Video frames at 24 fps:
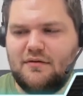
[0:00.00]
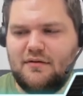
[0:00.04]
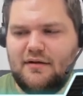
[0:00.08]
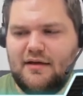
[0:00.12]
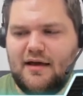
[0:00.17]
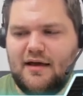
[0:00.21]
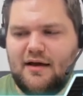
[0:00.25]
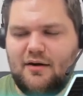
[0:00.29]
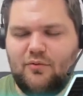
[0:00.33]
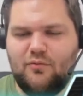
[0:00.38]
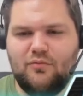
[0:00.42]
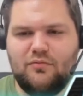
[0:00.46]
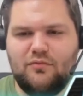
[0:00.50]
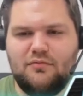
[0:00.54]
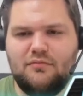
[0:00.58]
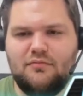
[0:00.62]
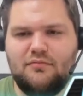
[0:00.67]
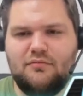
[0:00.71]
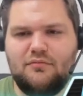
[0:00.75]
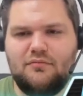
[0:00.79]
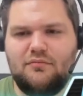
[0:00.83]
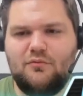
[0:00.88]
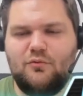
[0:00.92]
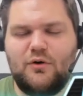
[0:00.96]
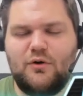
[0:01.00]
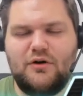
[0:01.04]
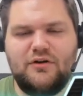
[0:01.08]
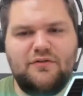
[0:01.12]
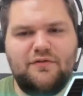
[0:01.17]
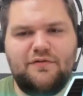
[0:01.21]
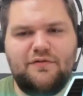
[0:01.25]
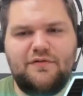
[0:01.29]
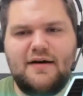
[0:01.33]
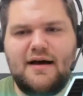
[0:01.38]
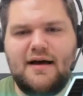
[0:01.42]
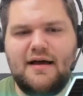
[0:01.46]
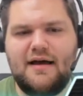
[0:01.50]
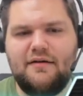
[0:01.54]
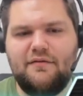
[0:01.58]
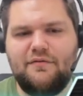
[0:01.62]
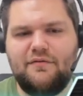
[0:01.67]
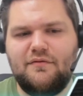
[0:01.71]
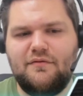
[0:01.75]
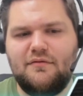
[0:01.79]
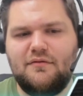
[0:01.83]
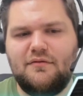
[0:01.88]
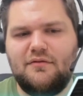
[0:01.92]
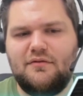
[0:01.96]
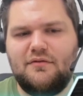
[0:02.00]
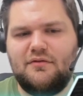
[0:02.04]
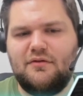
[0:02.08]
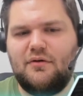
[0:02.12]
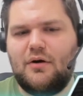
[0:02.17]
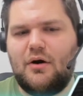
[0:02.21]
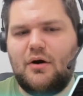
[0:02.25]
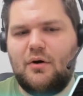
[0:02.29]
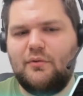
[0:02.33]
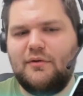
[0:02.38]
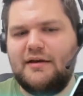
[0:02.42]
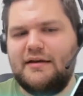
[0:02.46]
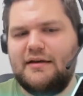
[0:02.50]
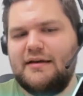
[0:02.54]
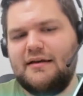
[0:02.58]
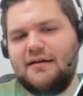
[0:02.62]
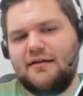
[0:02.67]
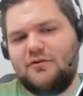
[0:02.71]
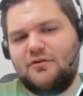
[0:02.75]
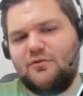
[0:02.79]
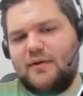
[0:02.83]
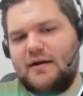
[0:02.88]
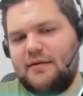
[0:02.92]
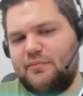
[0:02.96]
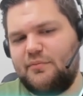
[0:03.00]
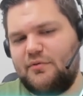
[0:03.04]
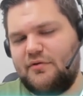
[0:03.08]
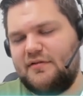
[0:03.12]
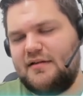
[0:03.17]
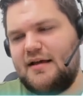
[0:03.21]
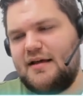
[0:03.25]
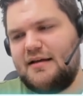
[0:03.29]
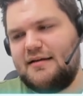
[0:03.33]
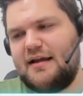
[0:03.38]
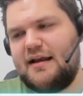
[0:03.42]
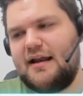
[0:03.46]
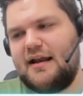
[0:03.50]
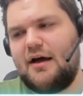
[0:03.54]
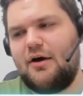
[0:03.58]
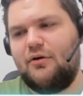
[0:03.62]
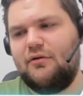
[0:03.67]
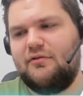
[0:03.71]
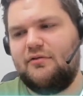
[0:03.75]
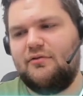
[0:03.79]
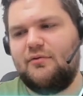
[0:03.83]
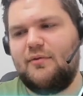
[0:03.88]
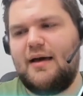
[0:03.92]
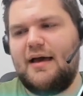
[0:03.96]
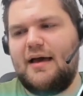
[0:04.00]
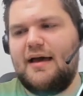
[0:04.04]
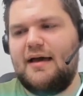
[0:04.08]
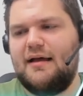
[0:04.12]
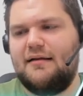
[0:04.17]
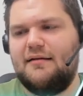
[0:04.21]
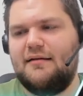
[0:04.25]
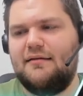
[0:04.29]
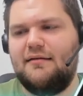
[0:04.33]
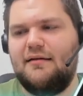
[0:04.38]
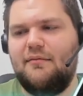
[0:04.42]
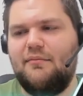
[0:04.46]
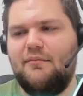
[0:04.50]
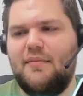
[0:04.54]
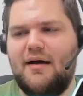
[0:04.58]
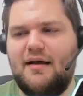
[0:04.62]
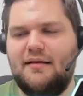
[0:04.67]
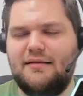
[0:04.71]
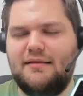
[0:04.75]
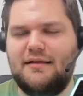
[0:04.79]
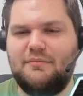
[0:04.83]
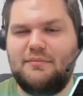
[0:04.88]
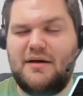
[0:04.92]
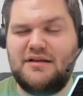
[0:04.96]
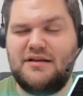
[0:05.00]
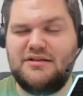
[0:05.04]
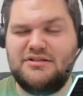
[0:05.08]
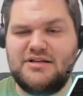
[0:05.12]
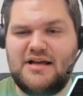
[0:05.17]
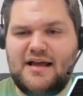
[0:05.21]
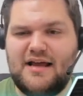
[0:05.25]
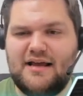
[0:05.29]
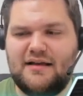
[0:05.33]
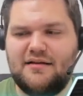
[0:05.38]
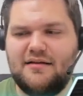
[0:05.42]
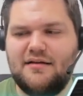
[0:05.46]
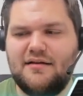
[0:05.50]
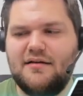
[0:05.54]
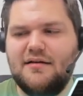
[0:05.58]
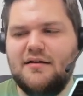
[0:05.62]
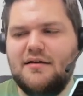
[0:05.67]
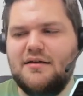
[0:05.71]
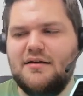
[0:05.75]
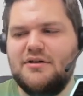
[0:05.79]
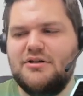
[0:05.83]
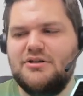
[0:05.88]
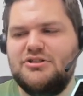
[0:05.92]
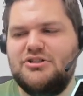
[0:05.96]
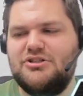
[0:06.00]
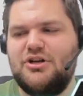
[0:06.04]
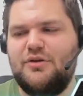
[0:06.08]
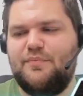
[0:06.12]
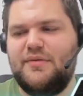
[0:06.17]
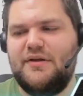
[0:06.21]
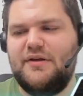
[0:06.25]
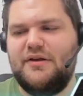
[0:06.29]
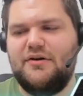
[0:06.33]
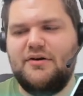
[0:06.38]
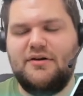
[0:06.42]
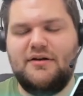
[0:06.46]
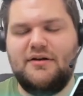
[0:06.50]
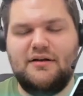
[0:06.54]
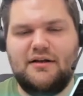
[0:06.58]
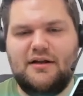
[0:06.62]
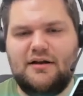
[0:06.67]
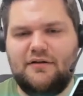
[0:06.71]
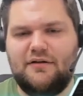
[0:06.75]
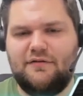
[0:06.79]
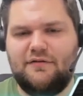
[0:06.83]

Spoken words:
yeah, 1 to 5, so only needed 20%, and I also had in mind that my jack should be good a lot of